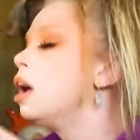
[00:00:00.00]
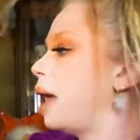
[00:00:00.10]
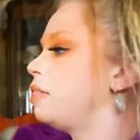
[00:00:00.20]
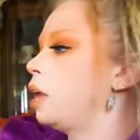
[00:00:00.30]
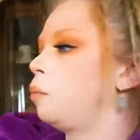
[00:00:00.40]

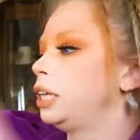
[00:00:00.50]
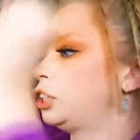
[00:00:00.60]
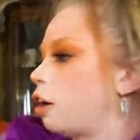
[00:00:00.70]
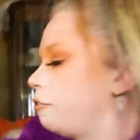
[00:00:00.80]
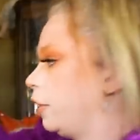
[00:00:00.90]
and then we
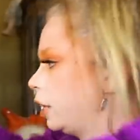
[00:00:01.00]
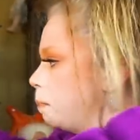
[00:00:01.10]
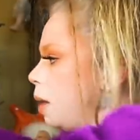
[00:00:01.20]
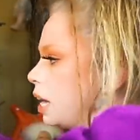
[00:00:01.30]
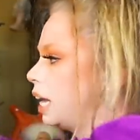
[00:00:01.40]
start filling the
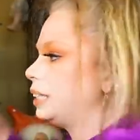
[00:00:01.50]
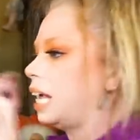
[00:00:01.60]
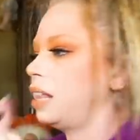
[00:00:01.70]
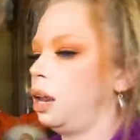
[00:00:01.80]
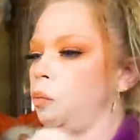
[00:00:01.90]
buckets,
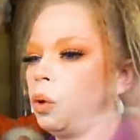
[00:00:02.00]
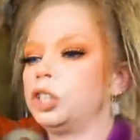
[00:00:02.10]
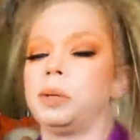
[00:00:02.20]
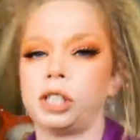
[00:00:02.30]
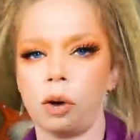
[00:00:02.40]
and then
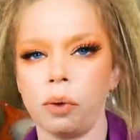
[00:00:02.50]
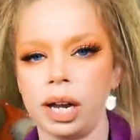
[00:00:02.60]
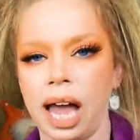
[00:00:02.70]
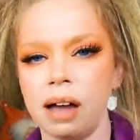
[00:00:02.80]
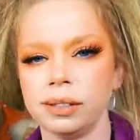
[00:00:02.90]
once we start
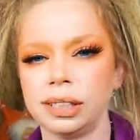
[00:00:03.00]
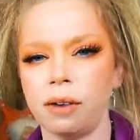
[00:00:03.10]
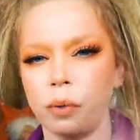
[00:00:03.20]
running out of stuff,